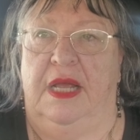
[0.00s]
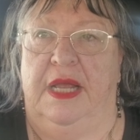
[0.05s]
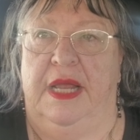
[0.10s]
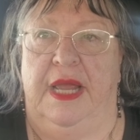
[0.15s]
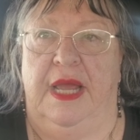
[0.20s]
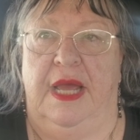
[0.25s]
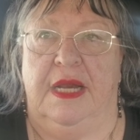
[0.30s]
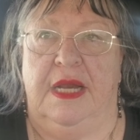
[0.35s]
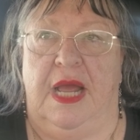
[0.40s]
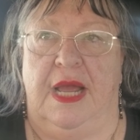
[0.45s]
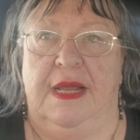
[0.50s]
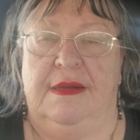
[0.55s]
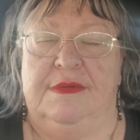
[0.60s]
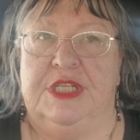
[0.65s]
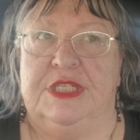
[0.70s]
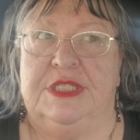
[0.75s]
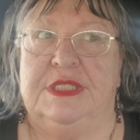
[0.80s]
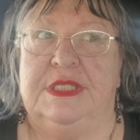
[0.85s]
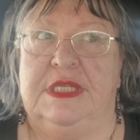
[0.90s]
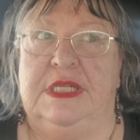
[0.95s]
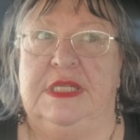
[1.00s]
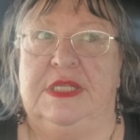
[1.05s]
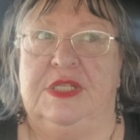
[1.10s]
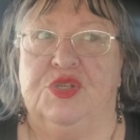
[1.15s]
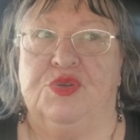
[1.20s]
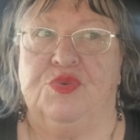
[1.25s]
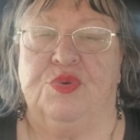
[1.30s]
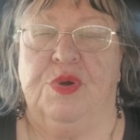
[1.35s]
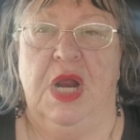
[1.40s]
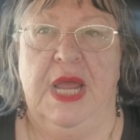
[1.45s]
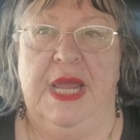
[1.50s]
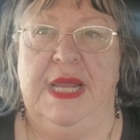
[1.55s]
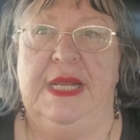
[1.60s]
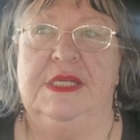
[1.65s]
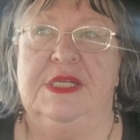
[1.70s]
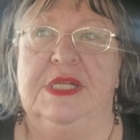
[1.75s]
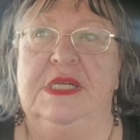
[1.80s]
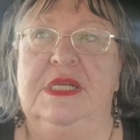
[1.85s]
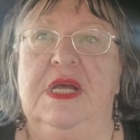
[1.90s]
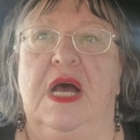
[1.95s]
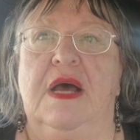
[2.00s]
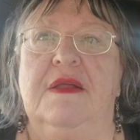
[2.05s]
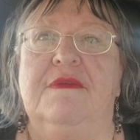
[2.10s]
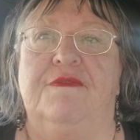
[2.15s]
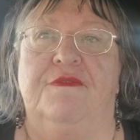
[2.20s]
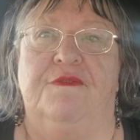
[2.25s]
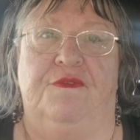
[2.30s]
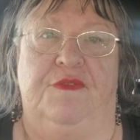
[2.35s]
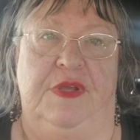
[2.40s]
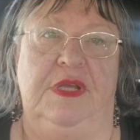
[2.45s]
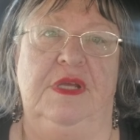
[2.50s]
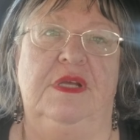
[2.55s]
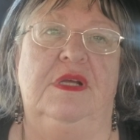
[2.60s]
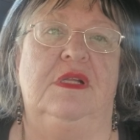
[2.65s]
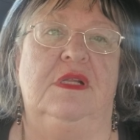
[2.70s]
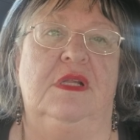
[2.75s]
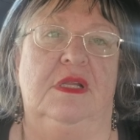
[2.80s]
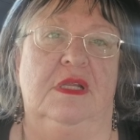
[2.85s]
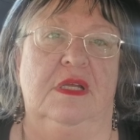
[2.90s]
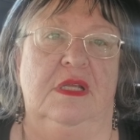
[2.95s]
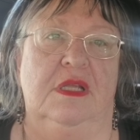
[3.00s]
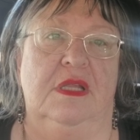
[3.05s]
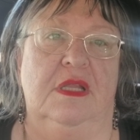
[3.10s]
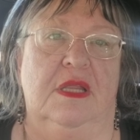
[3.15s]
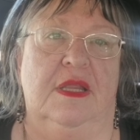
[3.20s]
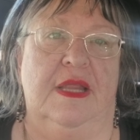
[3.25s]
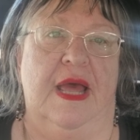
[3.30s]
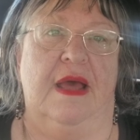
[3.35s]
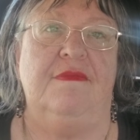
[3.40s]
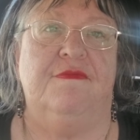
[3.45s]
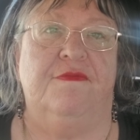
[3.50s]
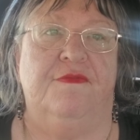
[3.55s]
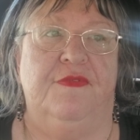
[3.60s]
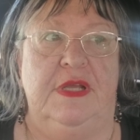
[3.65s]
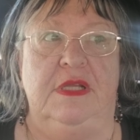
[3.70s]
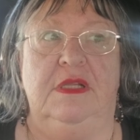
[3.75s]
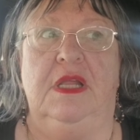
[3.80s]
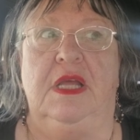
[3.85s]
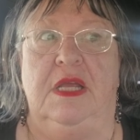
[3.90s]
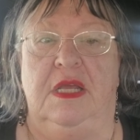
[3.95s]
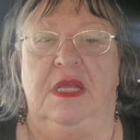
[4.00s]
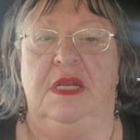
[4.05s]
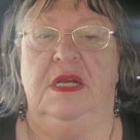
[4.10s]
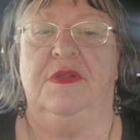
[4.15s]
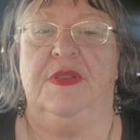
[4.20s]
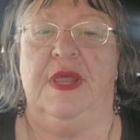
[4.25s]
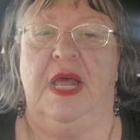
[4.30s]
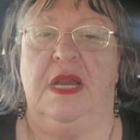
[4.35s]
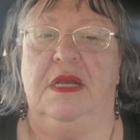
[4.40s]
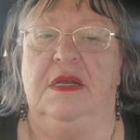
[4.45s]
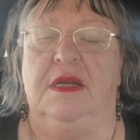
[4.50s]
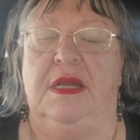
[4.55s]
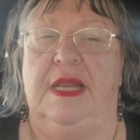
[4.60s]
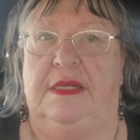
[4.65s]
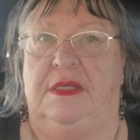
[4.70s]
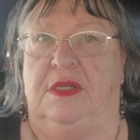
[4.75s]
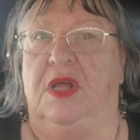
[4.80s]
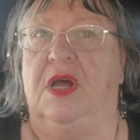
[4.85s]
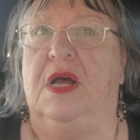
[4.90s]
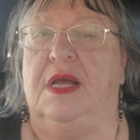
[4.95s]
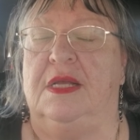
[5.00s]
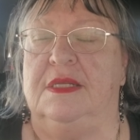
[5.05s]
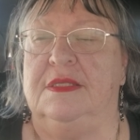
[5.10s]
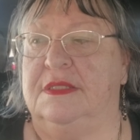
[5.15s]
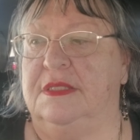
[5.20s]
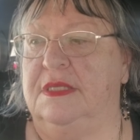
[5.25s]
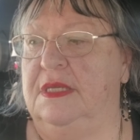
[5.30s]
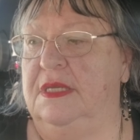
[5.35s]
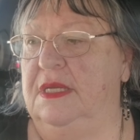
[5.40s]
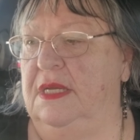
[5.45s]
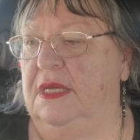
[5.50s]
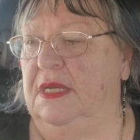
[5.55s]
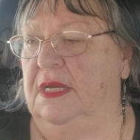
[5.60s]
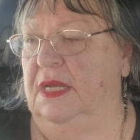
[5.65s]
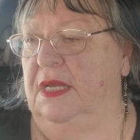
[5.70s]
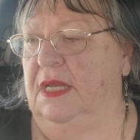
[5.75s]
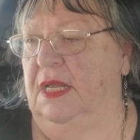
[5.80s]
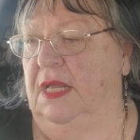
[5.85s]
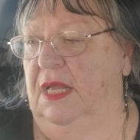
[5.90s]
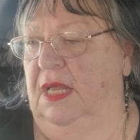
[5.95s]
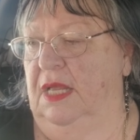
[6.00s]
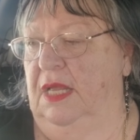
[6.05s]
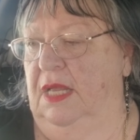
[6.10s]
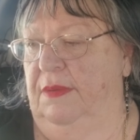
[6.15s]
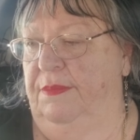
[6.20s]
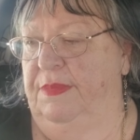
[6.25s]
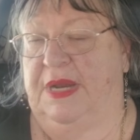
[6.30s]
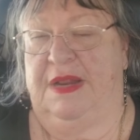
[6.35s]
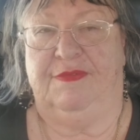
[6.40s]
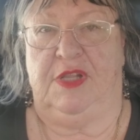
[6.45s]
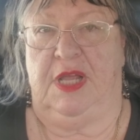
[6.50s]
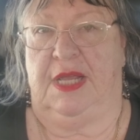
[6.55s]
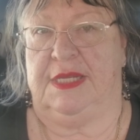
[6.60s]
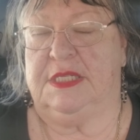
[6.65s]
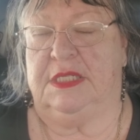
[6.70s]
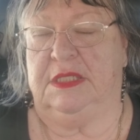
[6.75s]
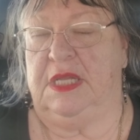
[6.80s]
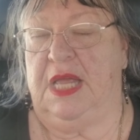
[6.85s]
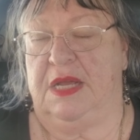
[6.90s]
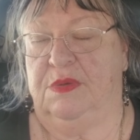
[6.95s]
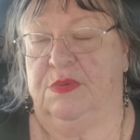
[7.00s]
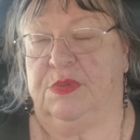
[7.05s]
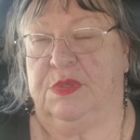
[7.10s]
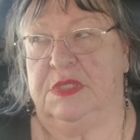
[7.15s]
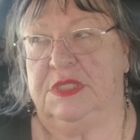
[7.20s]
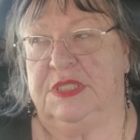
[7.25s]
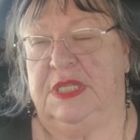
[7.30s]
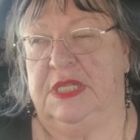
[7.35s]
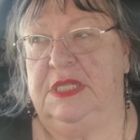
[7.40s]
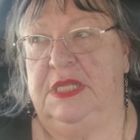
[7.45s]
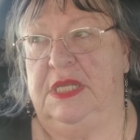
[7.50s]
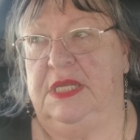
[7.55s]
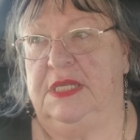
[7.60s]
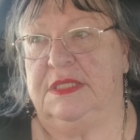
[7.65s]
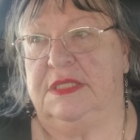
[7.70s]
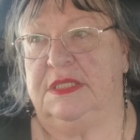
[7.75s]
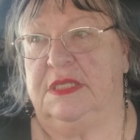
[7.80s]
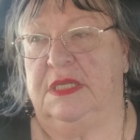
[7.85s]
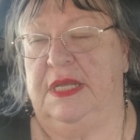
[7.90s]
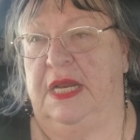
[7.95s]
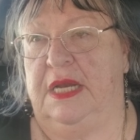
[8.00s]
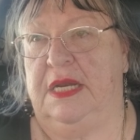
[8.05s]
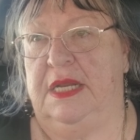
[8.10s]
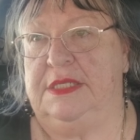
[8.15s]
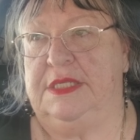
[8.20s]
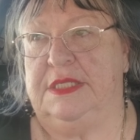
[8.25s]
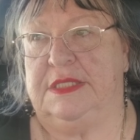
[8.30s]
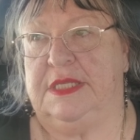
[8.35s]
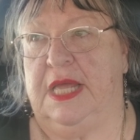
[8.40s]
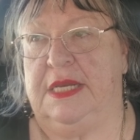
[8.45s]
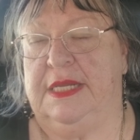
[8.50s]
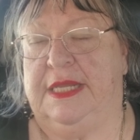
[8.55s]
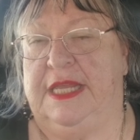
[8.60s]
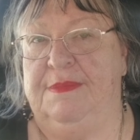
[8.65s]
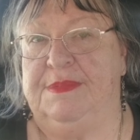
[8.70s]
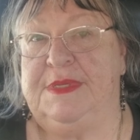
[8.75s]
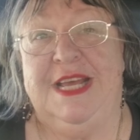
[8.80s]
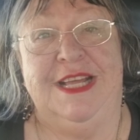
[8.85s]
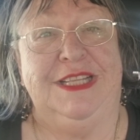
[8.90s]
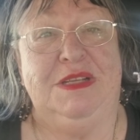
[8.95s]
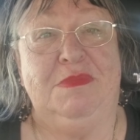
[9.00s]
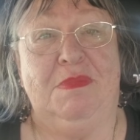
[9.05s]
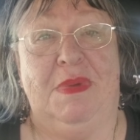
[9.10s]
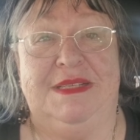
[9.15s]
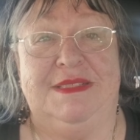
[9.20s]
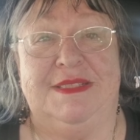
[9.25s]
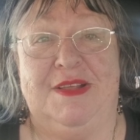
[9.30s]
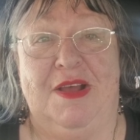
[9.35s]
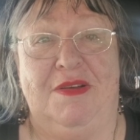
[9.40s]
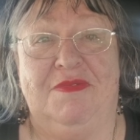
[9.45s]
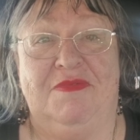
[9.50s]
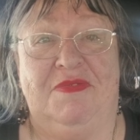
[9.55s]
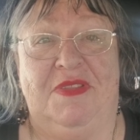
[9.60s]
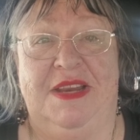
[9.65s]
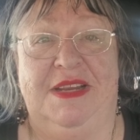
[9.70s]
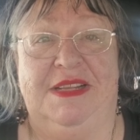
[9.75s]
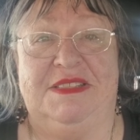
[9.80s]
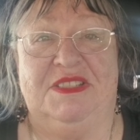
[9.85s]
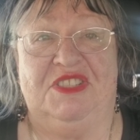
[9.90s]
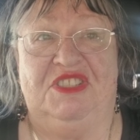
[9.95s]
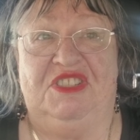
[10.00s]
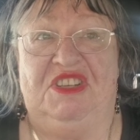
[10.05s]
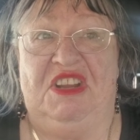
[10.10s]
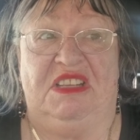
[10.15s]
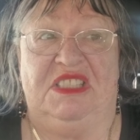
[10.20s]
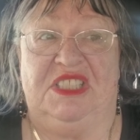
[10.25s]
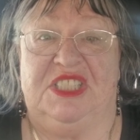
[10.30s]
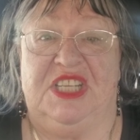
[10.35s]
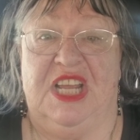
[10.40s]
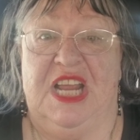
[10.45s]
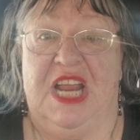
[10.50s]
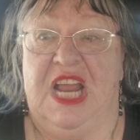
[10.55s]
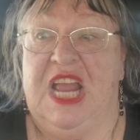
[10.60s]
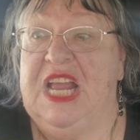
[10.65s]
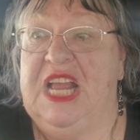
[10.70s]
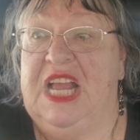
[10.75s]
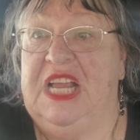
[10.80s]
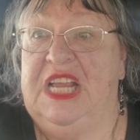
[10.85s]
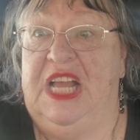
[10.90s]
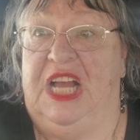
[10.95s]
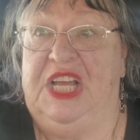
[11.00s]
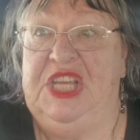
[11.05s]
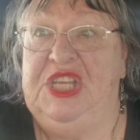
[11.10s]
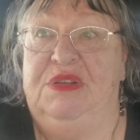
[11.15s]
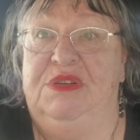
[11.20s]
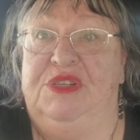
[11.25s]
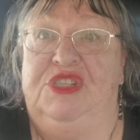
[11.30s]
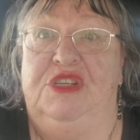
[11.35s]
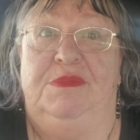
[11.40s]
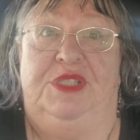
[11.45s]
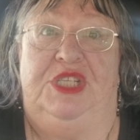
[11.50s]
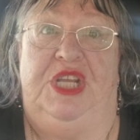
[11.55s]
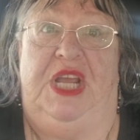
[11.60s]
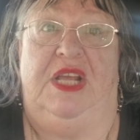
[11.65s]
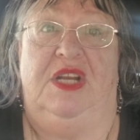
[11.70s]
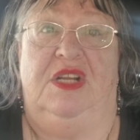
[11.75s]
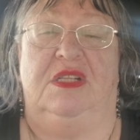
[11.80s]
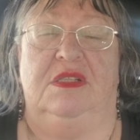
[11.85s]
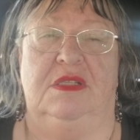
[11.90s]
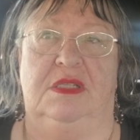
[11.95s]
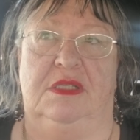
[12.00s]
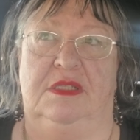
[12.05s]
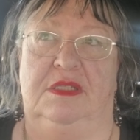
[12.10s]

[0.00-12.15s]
and I'm just trying to not feel that feeling, you know, that that loss. But I've lost a lot worse than this. I just got to keep telling myself that it's just a YouTube channel.